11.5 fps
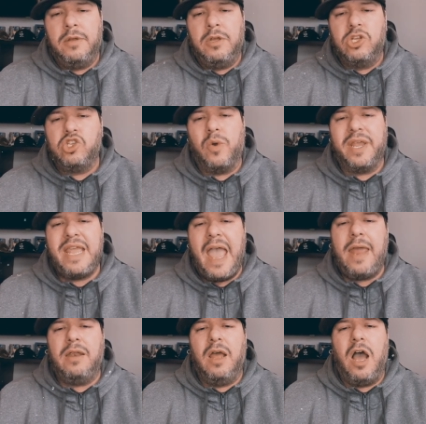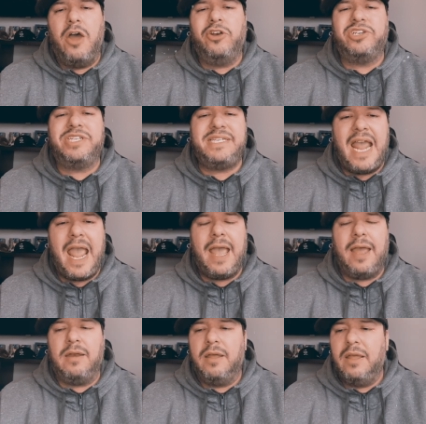So again,
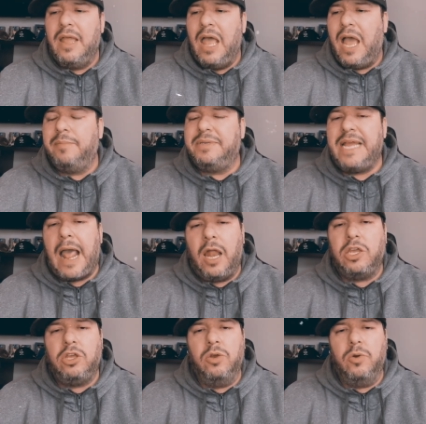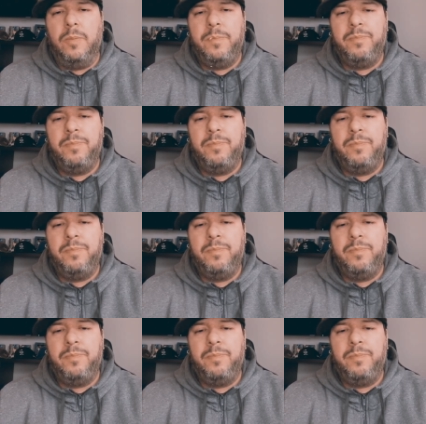understand, I'm telling you,